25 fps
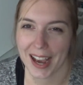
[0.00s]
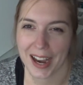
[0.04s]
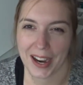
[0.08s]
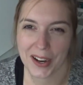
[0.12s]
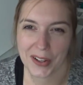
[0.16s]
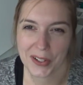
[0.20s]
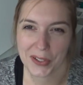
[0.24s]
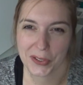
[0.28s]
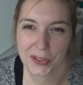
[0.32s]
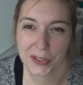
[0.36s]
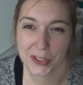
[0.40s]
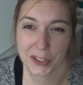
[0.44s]

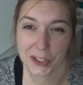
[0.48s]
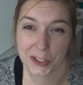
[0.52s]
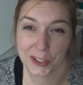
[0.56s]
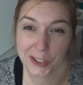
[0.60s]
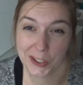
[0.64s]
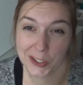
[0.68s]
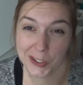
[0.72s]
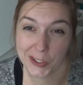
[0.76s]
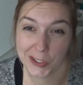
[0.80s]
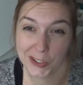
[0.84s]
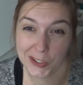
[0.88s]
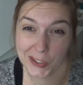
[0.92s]
out of your
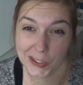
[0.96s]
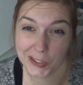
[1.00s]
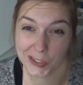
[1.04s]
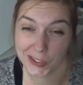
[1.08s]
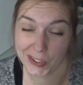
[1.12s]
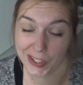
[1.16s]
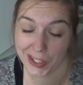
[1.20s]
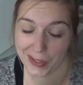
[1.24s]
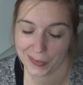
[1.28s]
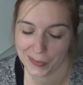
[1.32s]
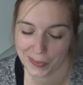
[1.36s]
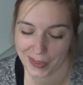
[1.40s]
shoes or
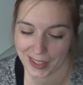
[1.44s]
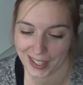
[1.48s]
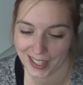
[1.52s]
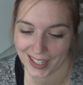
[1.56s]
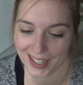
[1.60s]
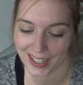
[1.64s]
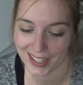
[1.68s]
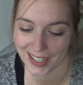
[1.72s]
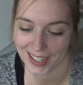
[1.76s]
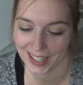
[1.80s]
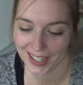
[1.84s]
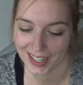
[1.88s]

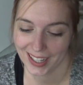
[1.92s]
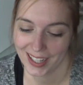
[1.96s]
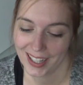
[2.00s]
something.